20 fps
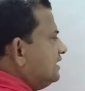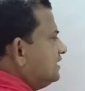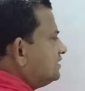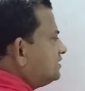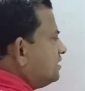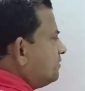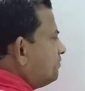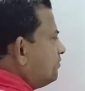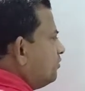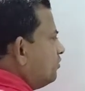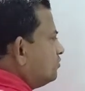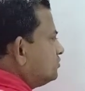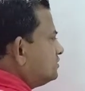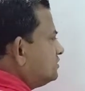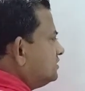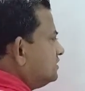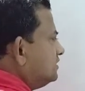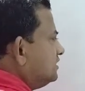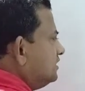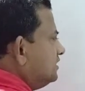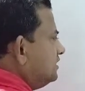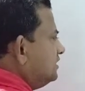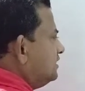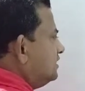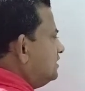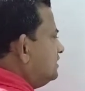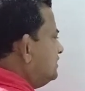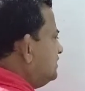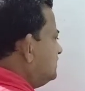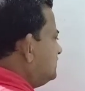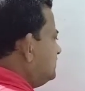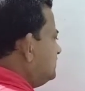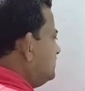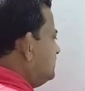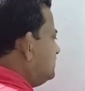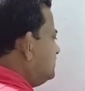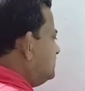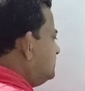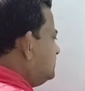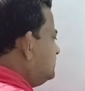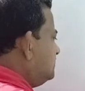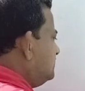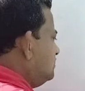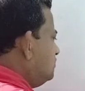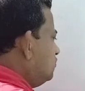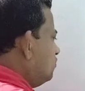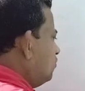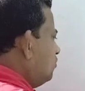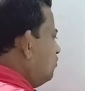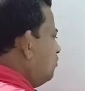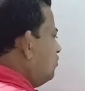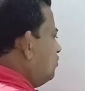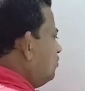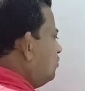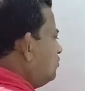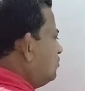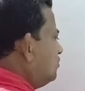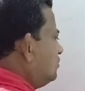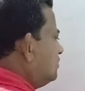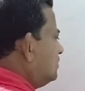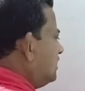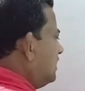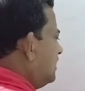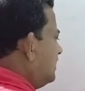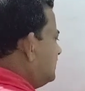Suppose this is 0,